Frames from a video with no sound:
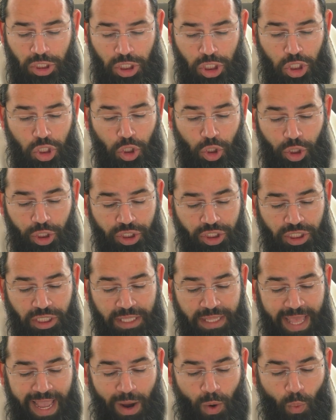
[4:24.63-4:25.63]
engorged
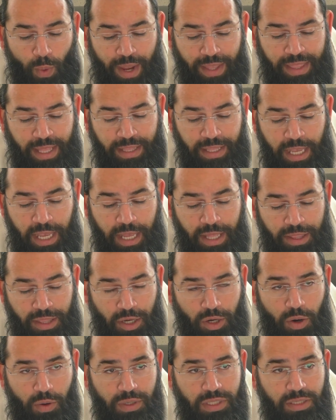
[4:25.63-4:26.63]
in that way that
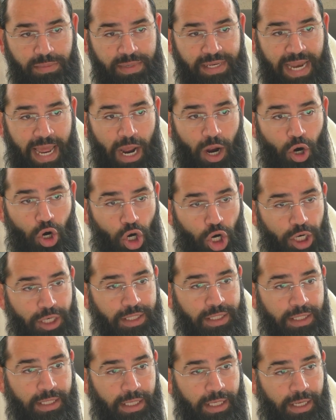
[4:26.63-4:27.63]
they're going to be now
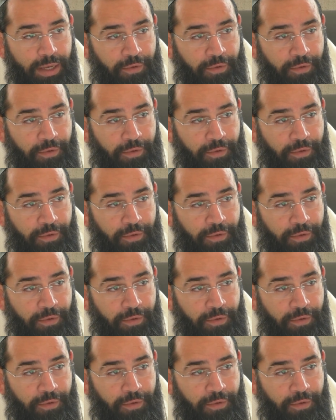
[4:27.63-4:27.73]
hurt